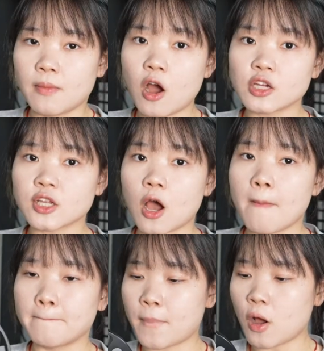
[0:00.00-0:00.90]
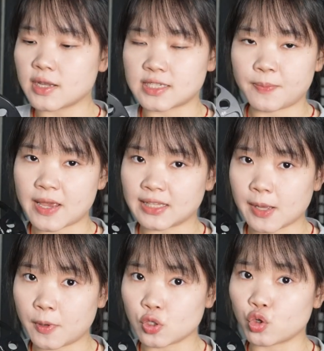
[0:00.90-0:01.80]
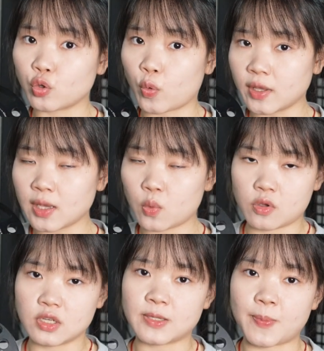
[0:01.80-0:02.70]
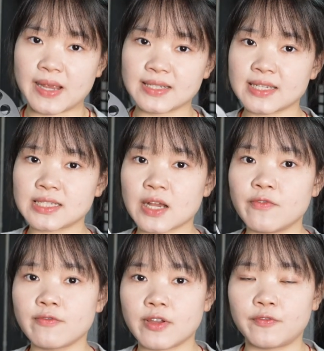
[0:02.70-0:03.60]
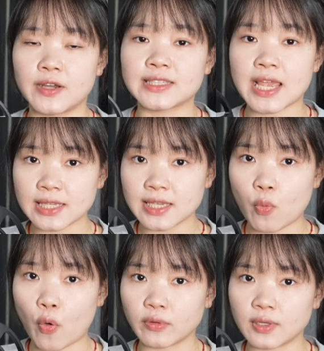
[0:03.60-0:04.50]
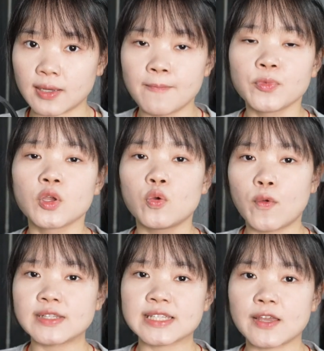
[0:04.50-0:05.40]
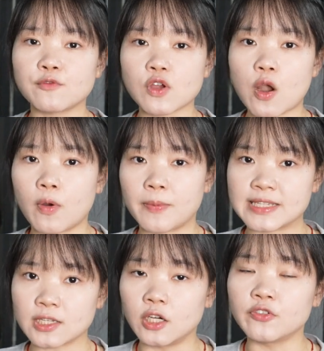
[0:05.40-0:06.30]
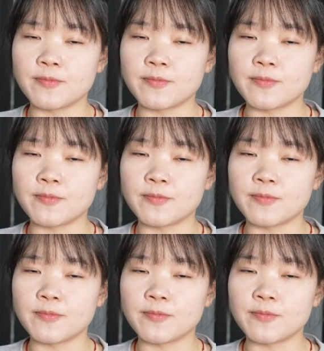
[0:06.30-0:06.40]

Also, BONOSS BMW G20 wheel spacers come with a 10-year warranty, which gives driver peace of